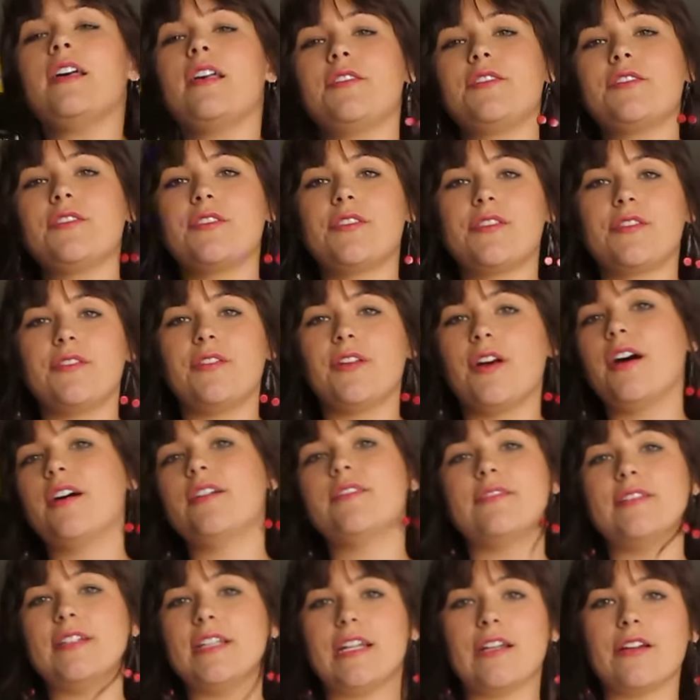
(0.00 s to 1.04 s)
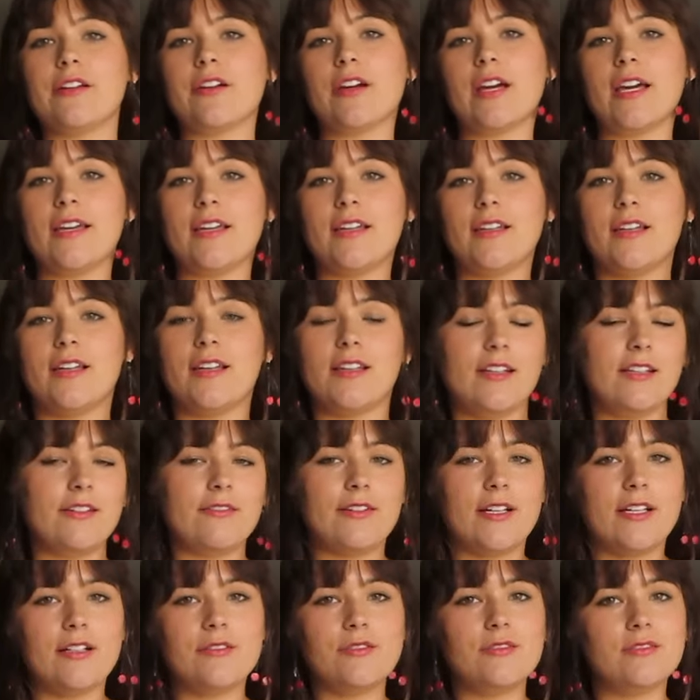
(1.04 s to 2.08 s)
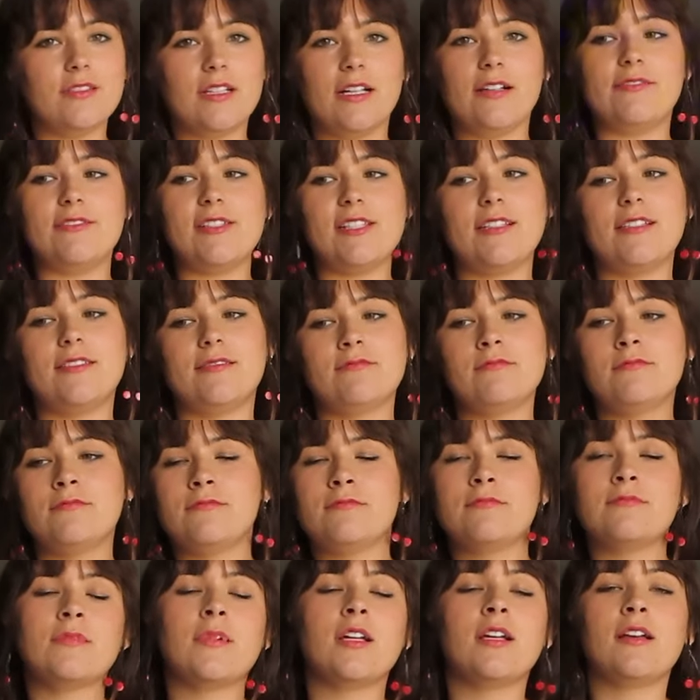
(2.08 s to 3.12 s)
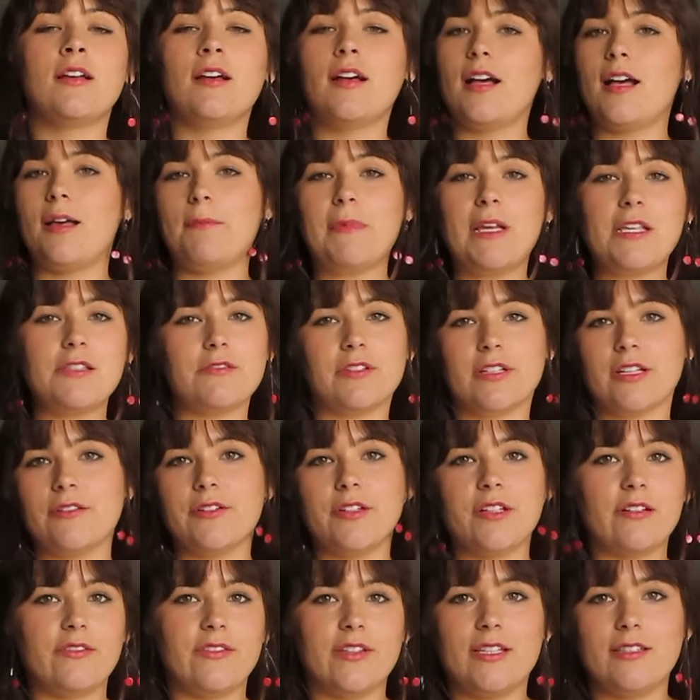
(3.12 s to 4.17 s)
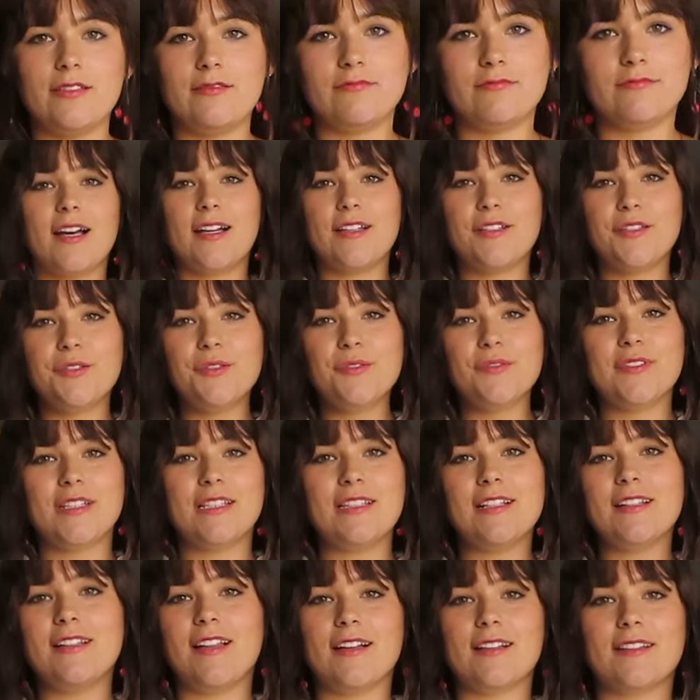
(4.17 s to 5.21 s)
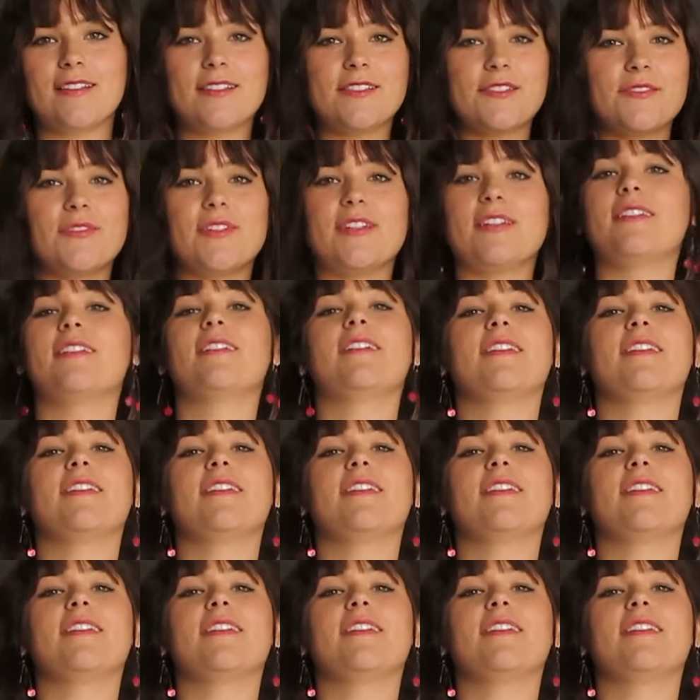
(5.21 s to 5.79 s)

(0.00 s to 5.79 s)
It's just not fitting great, and if I don't love it, I might as well get rid of it. I do really like this one.